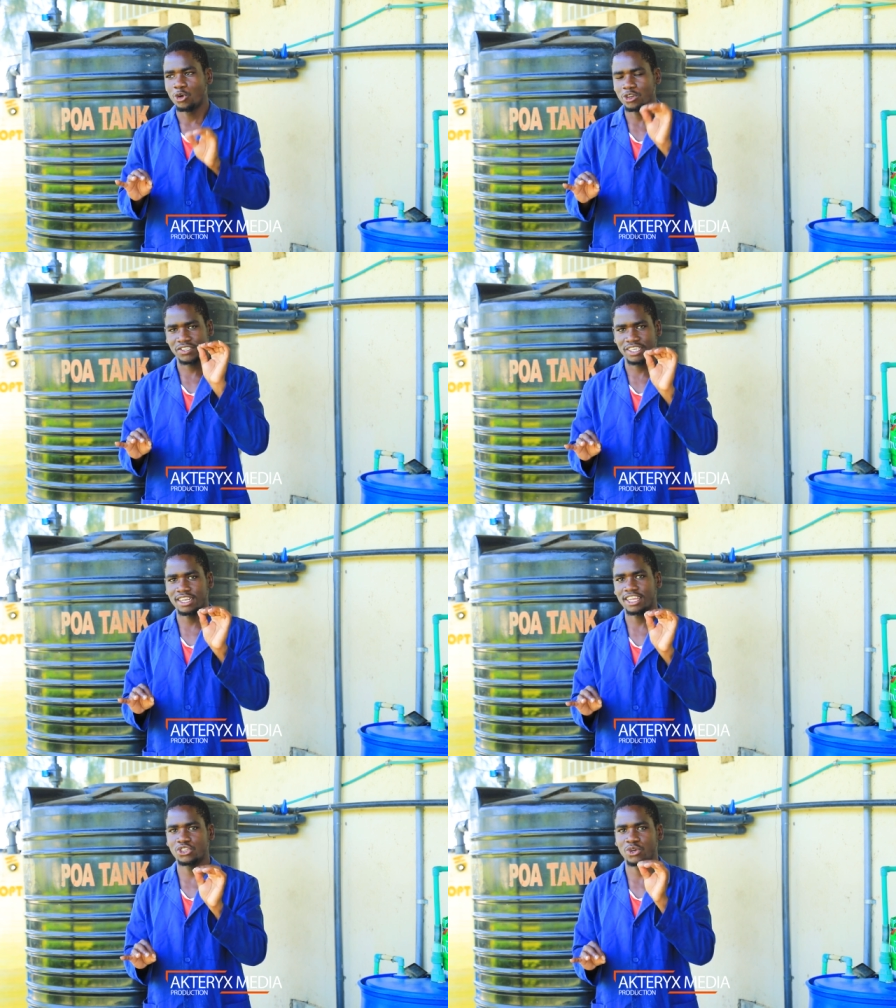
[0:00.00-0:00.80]
or
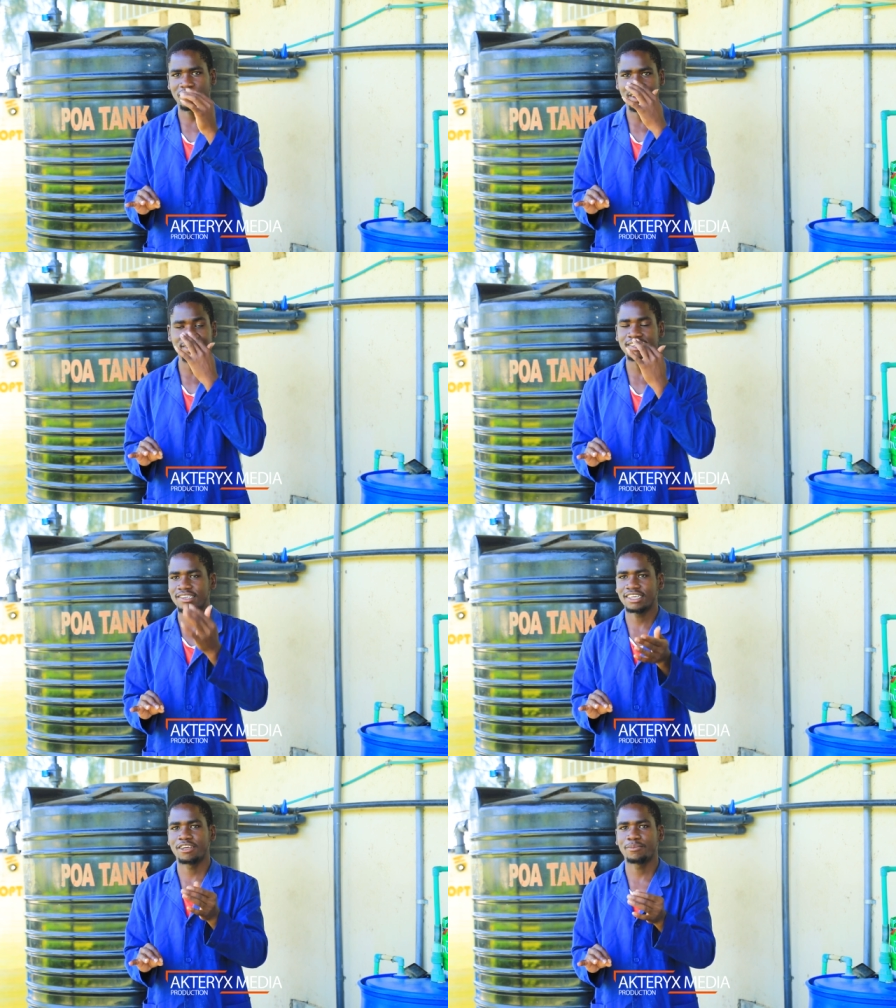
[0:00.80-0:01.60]
skill that you have, that's the
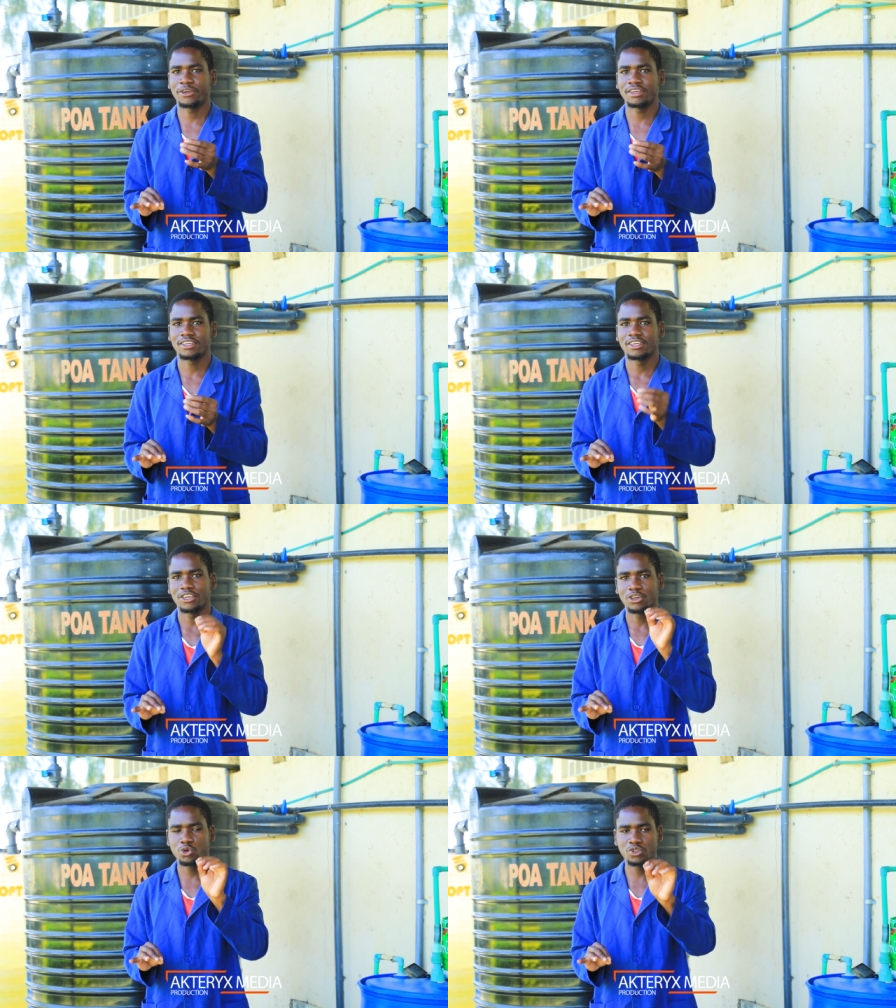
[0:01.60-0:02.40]
starting point.
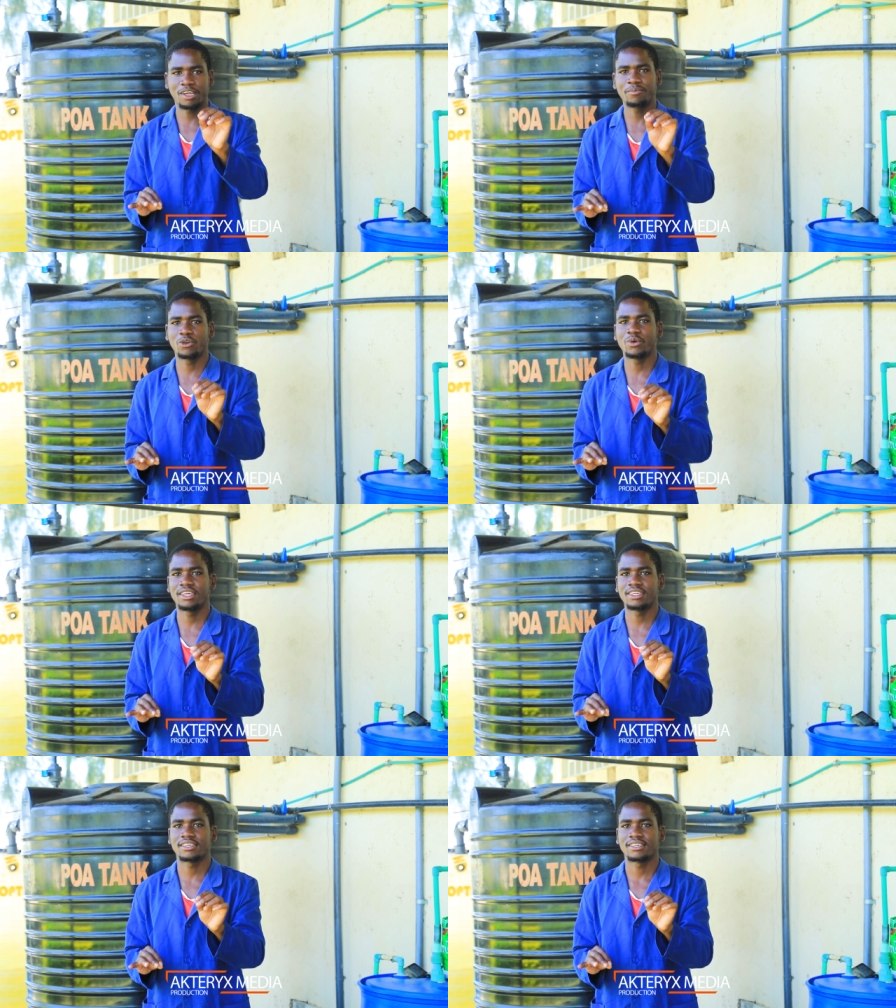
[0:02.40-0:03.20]
Do something
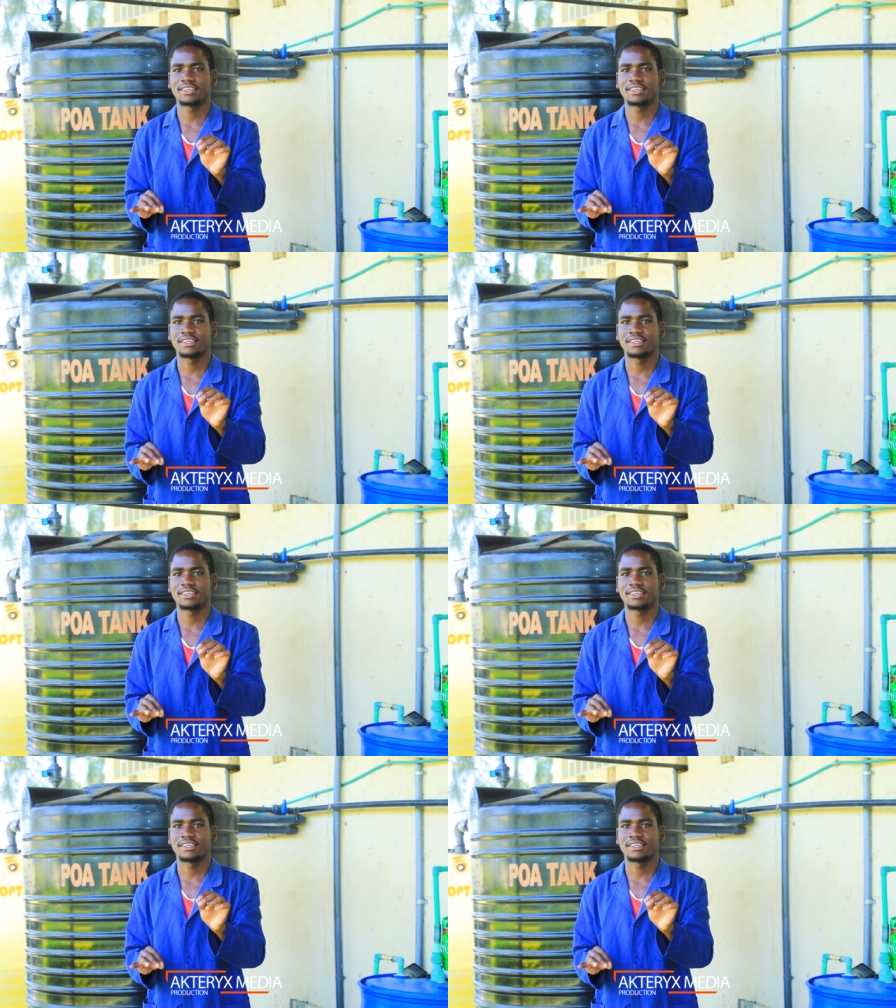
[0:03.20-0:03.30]
with it.